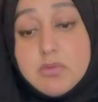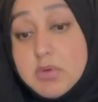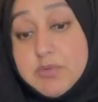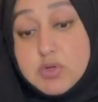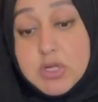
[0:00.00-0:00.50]

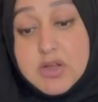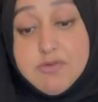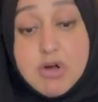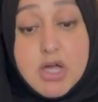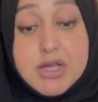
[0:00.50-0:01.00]
if you like
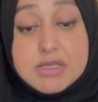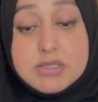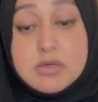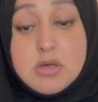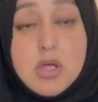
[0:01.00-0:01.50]
fries,
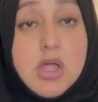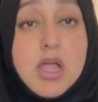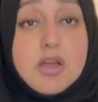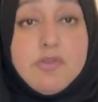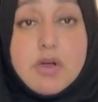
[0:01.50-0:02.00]

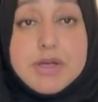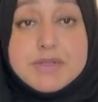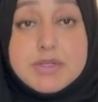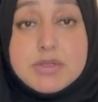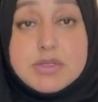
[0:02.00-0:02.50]
add fries
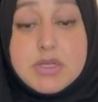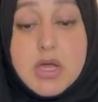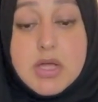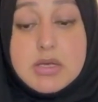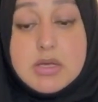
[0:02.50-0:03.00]
to the
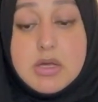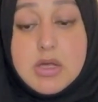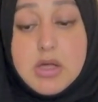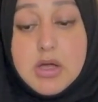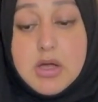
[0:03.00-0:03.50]
side.
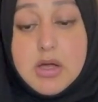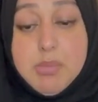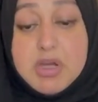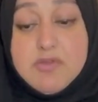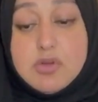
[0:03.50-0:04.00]

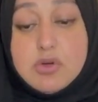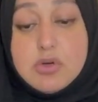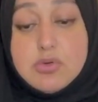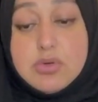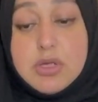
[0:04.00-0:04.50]
But if you're
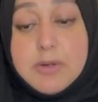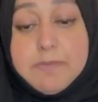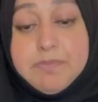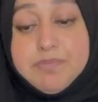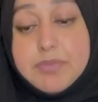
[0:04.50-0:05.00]
doing,
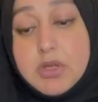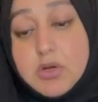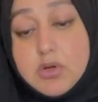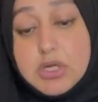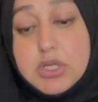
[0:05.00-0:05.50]

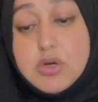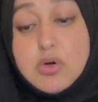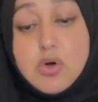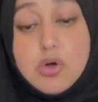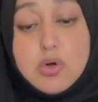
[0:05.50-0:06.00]

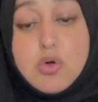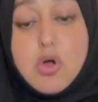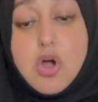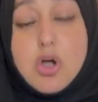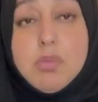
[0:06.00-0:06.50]
keto or low
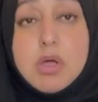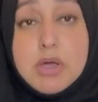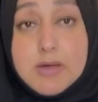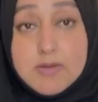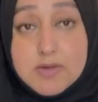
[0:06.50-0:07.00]
carb,
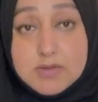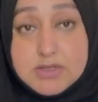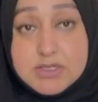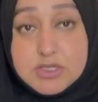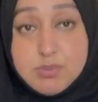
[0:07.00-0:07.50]
then
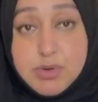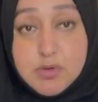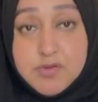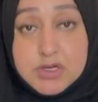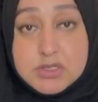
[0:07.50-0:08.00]
this is
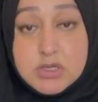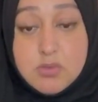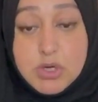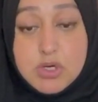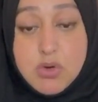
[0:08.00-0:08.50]
perfect
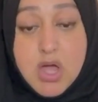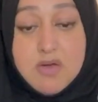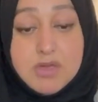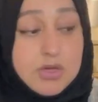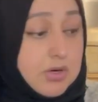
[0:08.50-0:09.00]
what you have
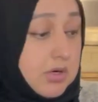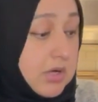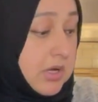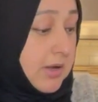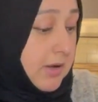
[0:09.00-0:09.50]
here.
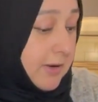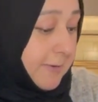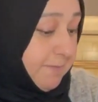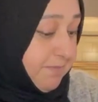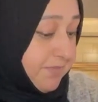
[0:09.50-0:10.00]

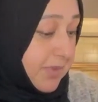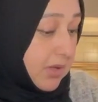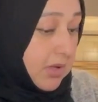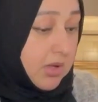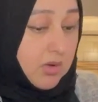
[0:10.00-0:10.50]

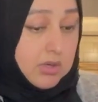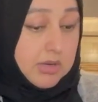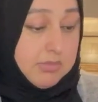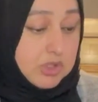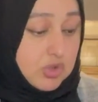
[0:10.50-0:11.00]
Let
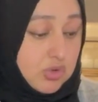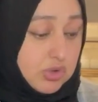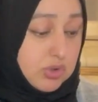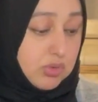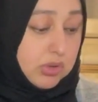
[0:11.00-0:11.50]
me show
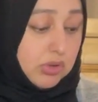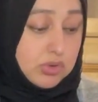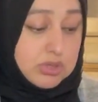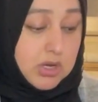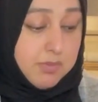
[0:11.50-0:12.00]
you
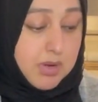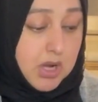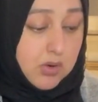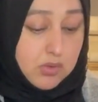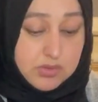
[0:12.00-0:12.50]
close up
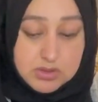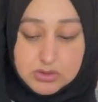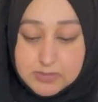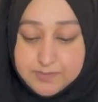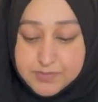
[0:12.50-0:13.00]
how
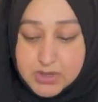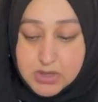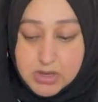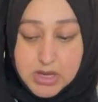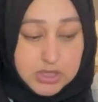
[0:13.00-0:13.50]
the
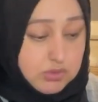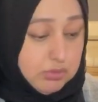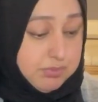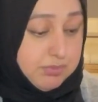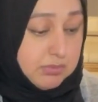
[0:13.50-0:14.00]

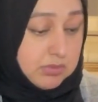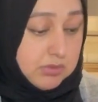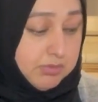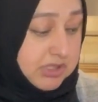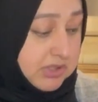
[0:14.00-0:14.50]

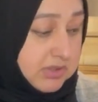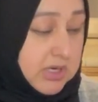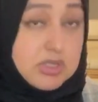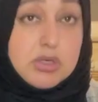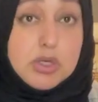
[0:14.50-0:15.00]
pieces
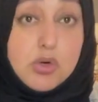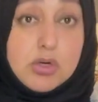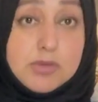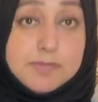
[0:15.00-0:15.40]
actually look.